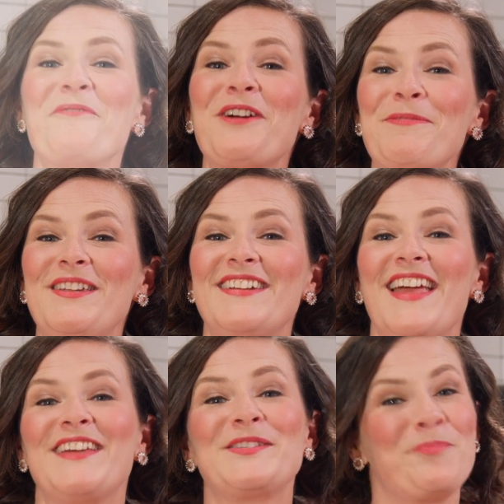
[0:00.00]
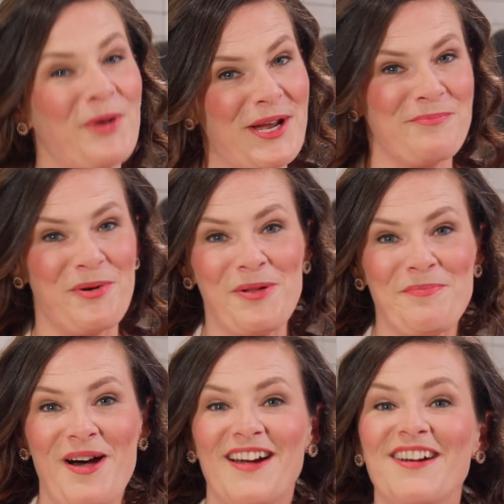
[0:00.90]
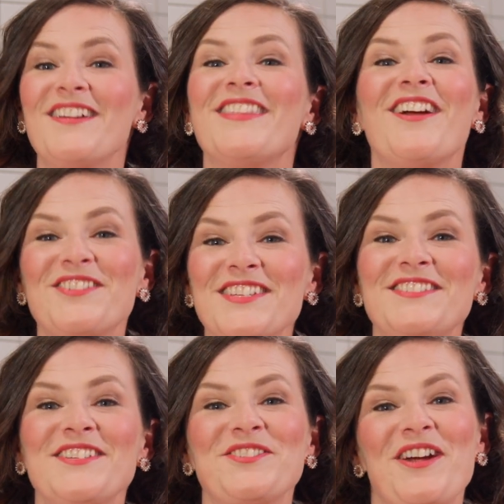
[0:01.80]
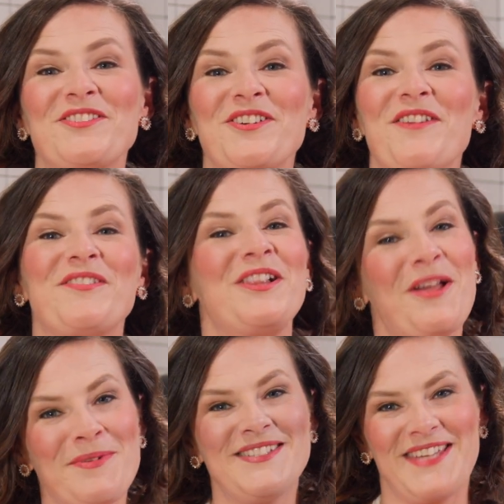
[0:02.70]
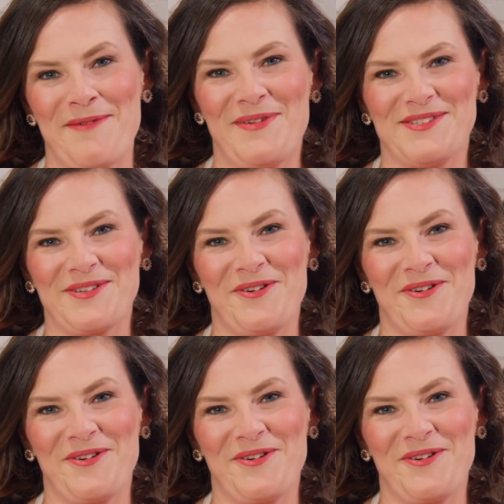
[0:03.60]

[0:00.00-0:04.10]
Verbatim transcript: With me today is Brayton Bollenbacher, the artistic director of Columbus Gay Men's